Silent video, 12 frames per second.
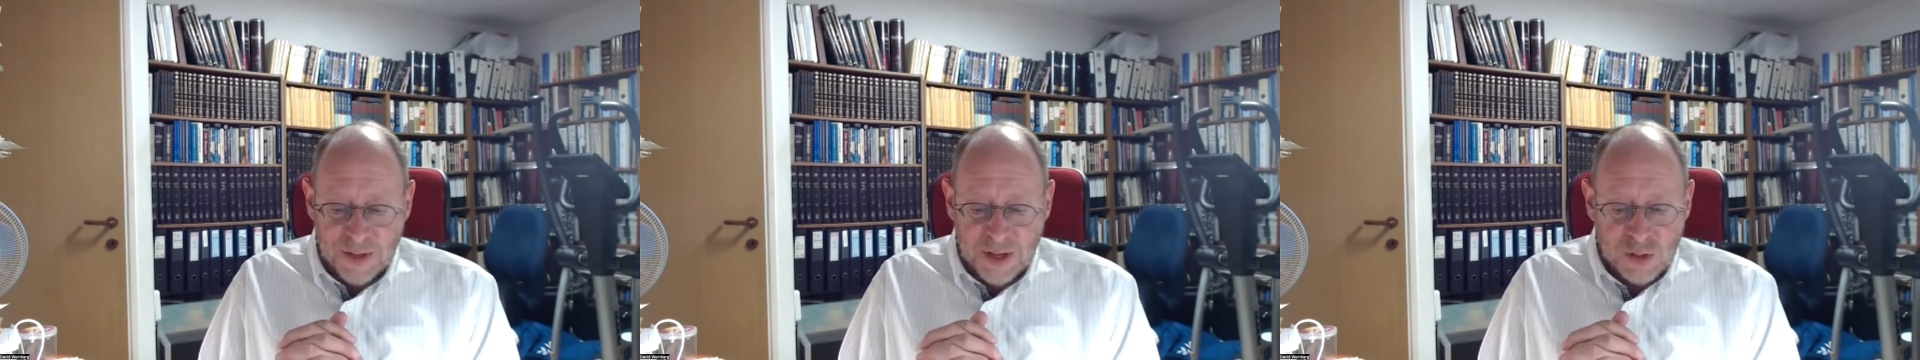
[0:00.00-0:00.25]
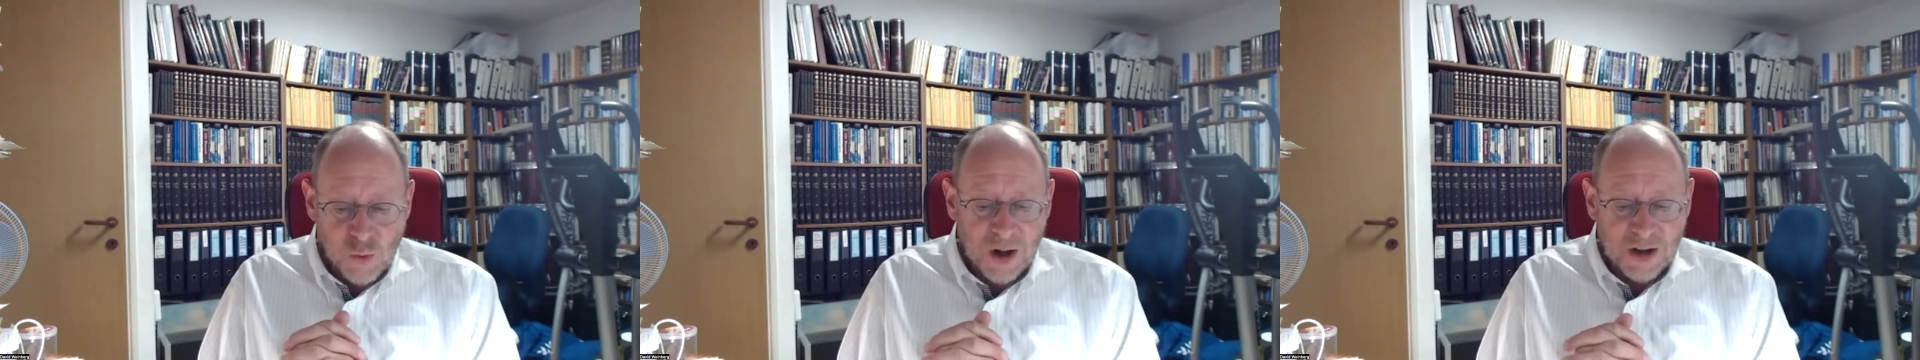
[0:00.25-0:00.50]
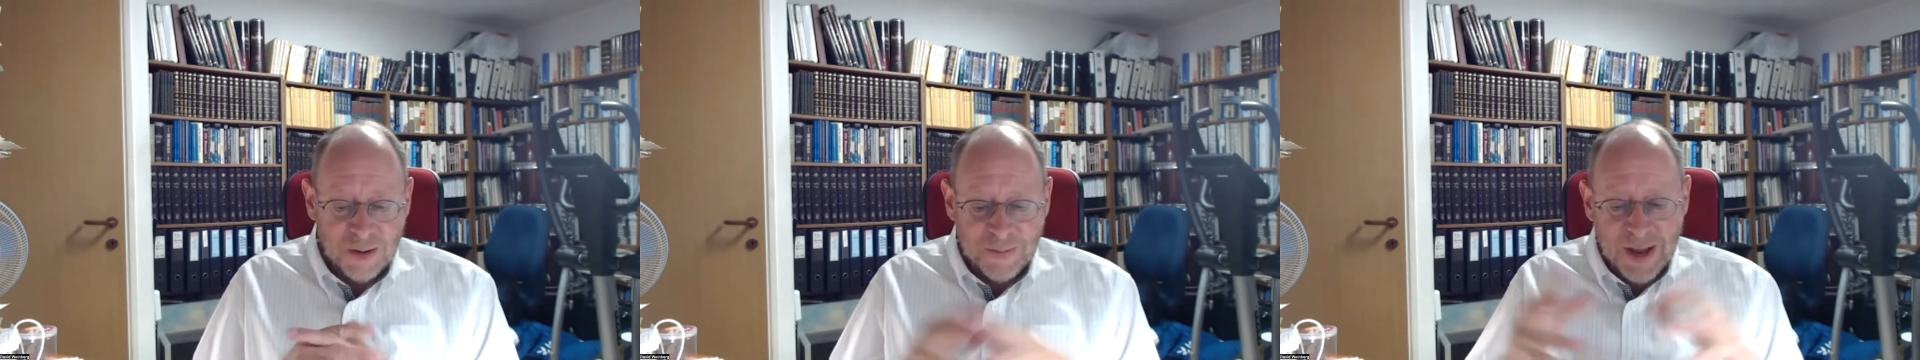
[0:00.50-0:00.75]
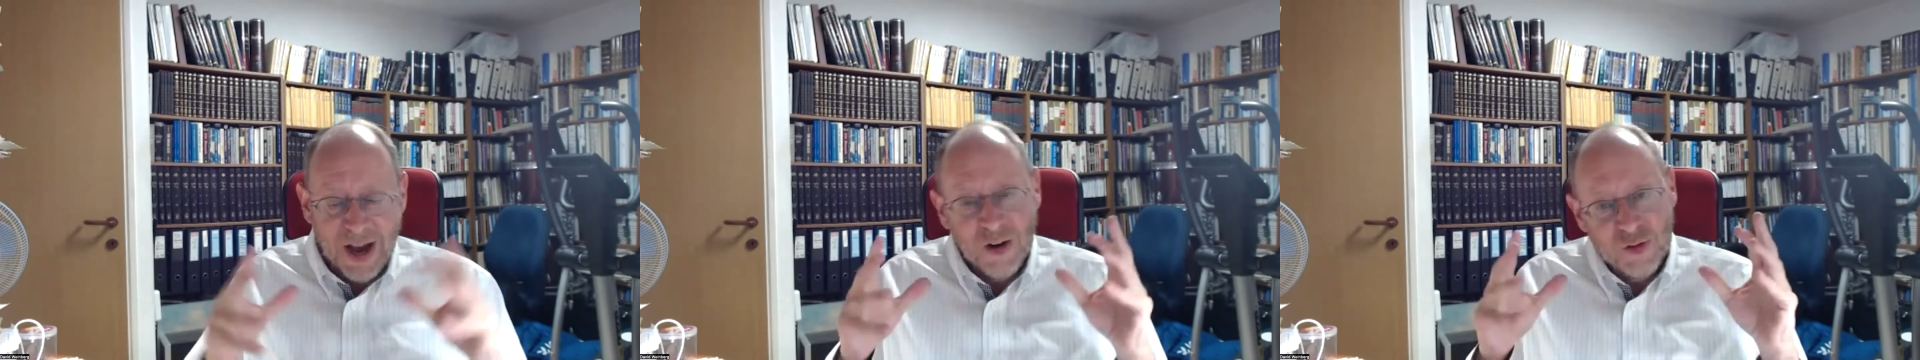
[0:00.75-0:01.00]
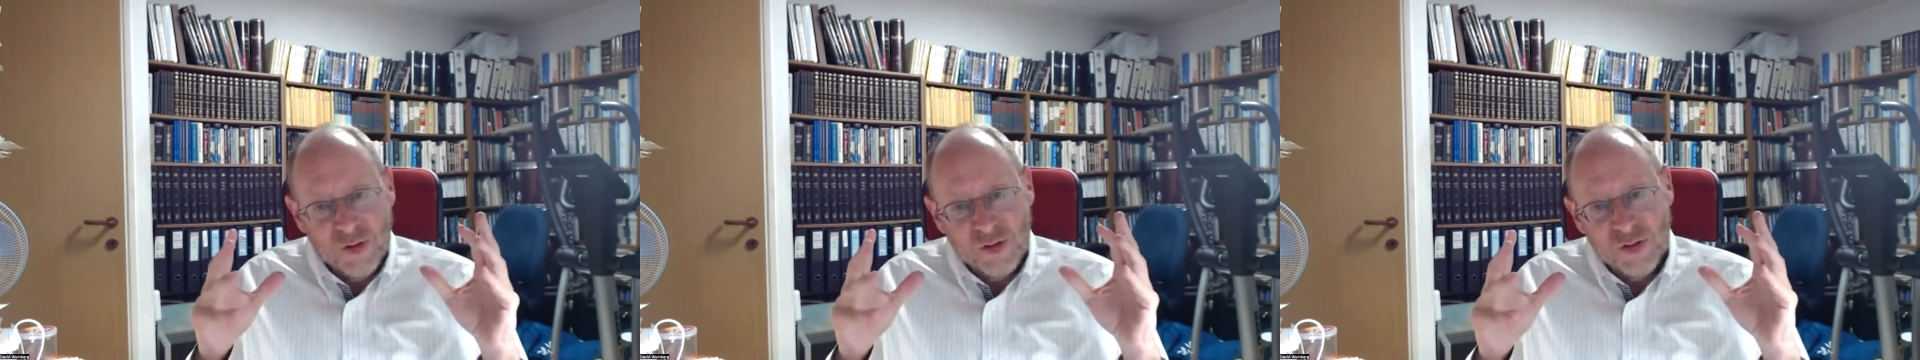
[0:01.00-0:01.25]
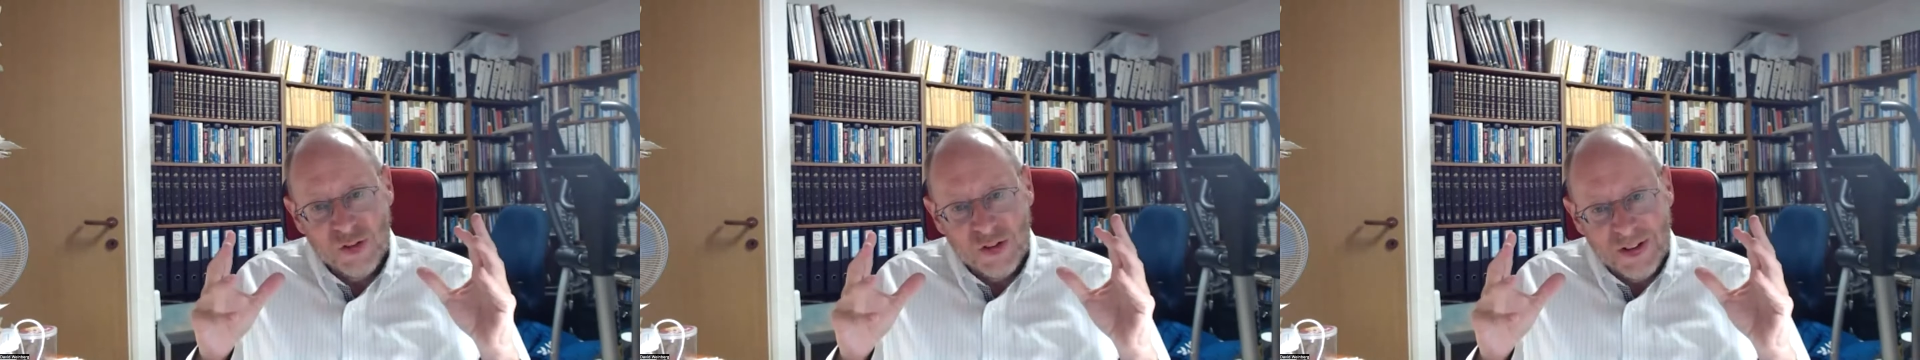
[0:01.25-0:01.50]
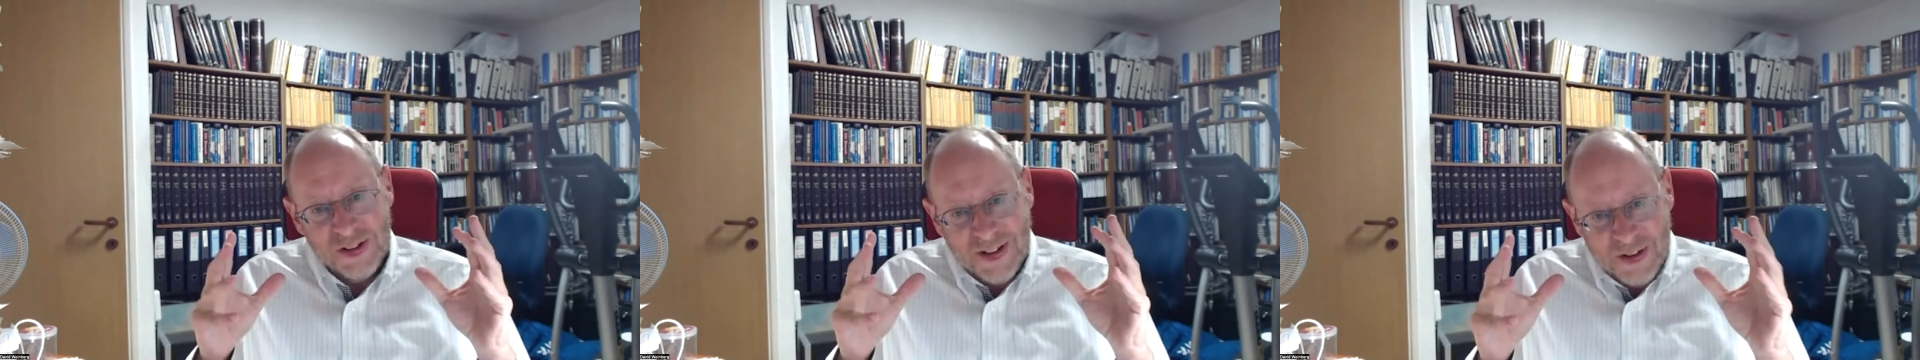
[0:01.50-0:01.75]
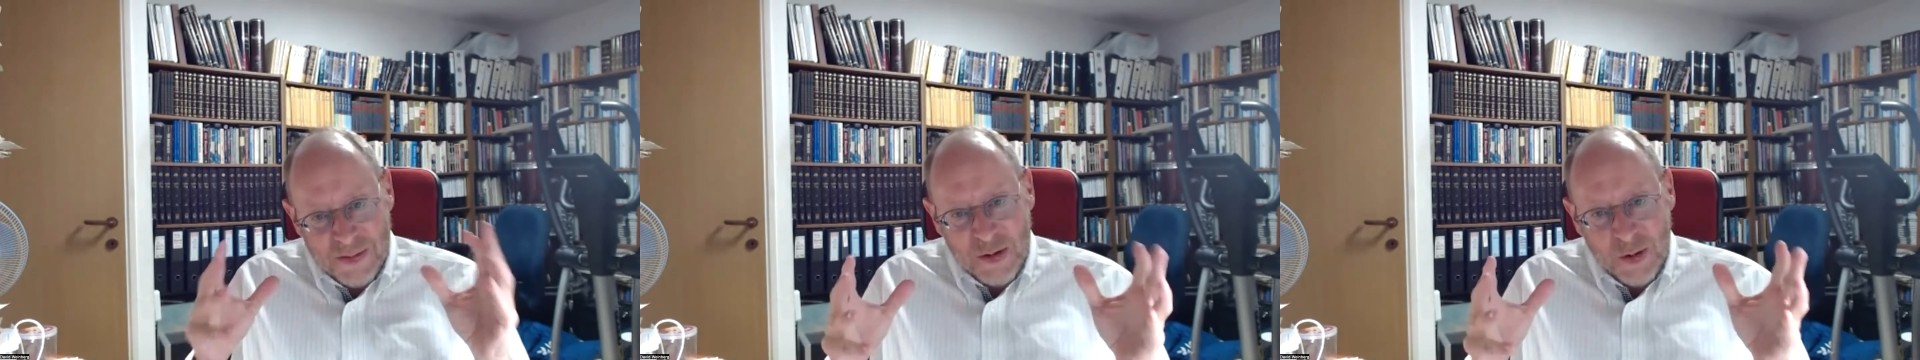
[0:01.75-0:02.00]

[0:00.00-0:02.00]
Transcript: is welcome. Now, let me